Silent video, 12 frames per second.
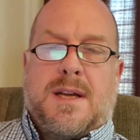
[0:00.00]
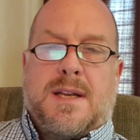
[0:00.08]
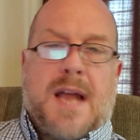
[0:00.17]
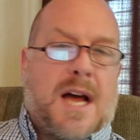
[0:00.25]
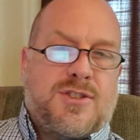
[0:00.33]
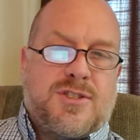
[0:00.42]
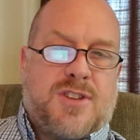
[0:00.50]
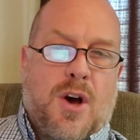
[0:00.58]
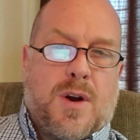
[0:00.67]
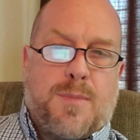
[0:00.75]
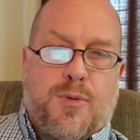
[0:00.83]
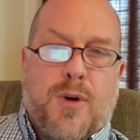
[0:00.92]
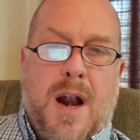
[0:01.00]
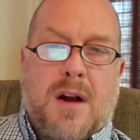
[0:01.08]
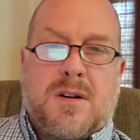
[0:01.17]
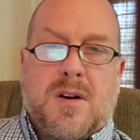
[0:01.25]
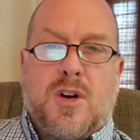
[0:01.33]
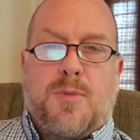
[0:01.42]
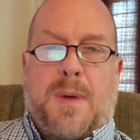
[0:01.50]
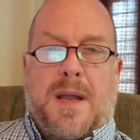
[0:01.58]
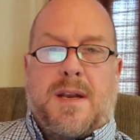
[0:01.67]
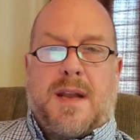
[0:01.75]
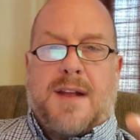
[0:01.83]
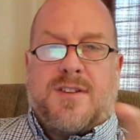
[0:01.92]
Not just go to prayer group
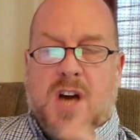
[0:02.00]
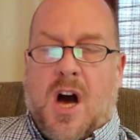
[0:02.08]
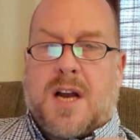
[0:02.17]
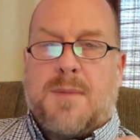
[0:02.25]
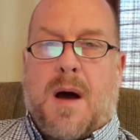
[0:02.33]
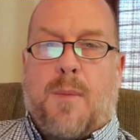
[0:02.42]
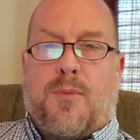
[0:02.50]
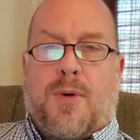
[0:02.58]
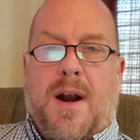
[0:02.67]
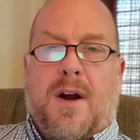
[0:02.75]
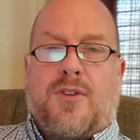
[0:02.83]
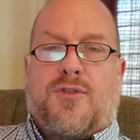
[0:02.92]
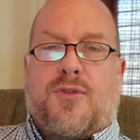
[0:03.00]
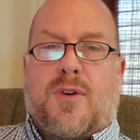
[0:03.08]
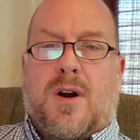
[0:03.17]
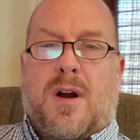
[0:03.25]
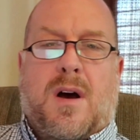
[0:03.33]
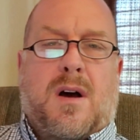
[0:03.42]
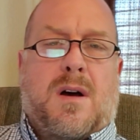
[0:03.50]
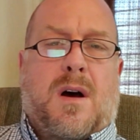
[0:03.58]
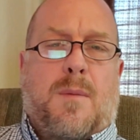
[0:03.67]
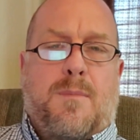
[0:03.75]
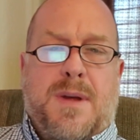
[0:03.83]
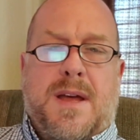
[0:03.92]
and talk about prayers for
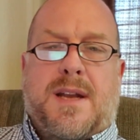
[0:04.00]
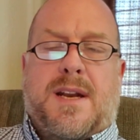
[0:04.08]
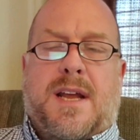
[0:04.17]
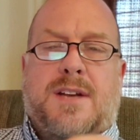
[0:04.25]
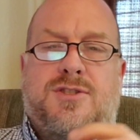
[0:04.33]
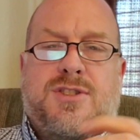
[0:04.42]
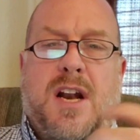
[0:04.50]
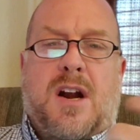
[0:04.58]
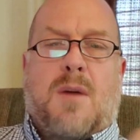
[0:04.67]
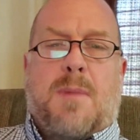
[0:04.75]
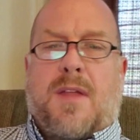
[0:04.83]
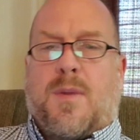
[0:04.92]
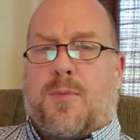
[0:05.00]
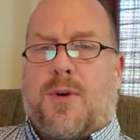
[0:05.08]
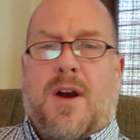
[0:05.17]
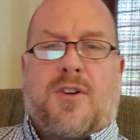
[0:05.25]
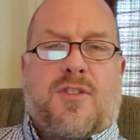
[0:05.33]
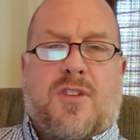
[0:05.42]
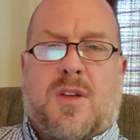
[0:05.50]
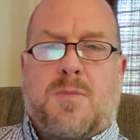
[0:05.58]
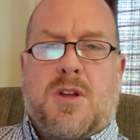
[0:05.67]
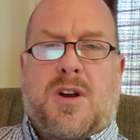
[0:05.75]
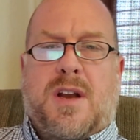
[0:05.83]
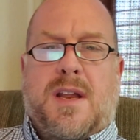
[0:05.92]
a bit and share about the prayers of the
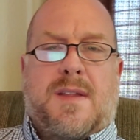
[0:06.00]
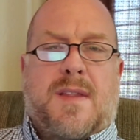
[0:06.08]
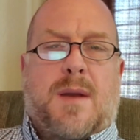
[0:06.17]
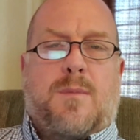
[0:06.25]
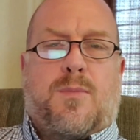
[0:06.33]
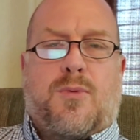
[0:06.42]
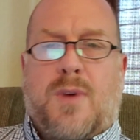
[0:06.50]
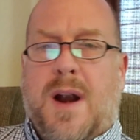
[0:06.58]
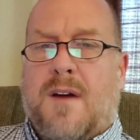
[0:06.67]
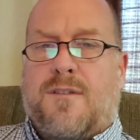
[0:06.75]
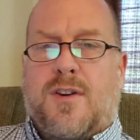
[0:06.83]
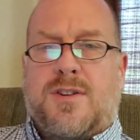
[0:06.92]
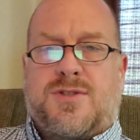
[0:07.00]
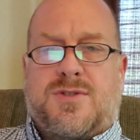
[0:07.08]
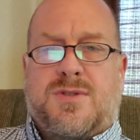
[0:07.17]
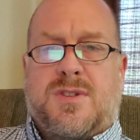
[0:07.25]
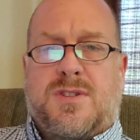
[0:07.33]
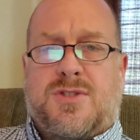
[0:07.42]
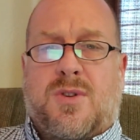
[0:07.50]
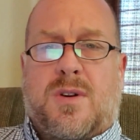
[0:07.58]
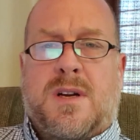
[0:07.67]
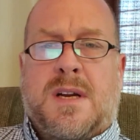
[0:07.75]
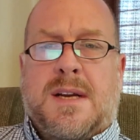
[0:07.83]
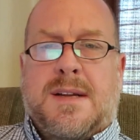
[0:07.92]
community and then prayer for a
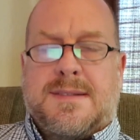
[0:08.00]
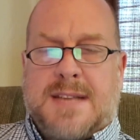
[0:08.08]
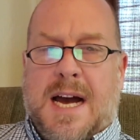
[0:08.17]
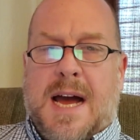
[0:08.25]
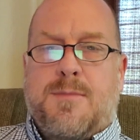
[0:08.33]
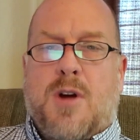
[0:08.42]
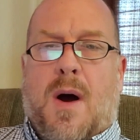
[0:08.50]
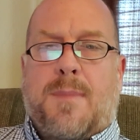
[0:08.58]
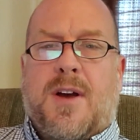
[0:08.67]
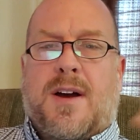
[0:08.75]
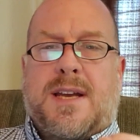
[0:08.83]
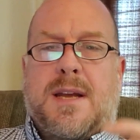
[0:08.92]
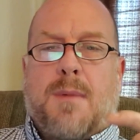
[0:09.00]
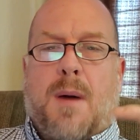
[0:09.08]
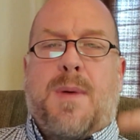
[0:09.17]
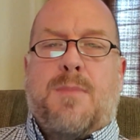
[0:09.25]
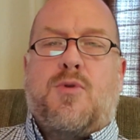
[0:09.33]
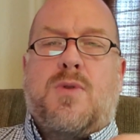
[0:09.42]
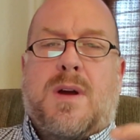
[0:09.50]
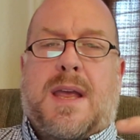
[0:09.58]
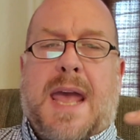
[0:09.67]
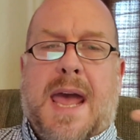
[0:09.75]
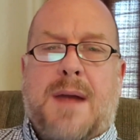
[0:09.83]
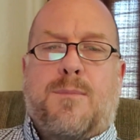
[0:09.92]
short time. No, I'm talking about people who
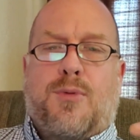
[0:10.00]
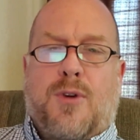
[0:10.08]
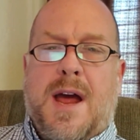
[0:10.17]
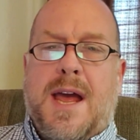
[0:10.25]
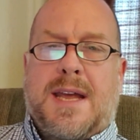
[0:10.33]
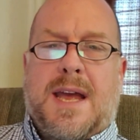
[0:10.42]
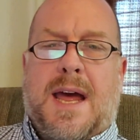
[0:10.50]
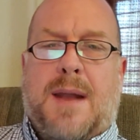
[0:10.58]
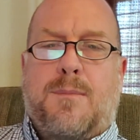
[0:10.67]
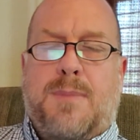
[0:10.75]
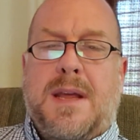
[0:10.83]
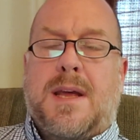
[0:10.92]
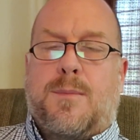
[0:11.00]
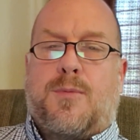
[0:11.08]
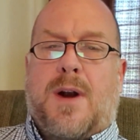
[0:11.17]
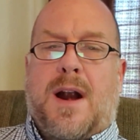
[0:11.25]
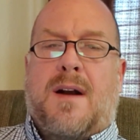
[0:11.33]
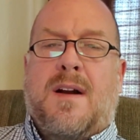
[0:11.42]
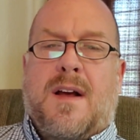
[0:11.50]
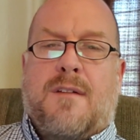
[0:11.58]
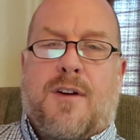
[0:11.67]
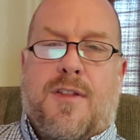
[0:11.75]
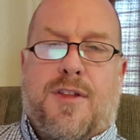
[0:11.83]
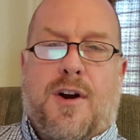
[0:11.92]
can pray and be in prayer
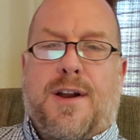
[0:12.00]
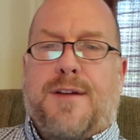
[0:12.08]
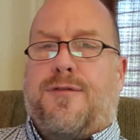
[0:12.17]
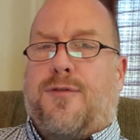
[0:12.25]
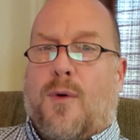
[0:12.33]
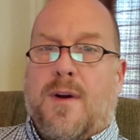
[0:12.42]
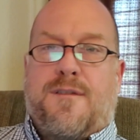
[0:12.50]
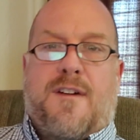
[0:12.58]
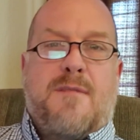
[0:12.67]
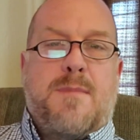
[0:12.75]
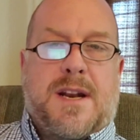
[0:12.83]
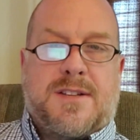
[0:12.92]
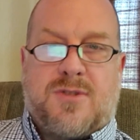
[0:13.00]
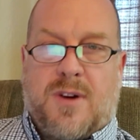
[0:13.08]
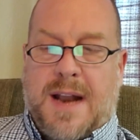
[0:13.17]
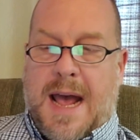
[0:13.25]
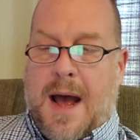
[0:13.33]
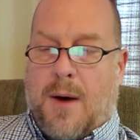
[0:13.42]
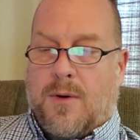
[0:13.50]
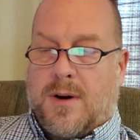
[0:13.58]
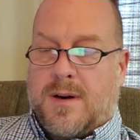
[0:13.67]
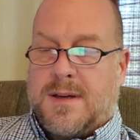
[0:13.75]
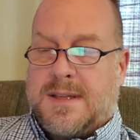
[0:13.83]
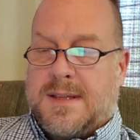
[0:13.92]
for 30, 45 minutes or an
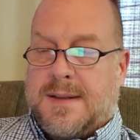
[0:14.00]
hour.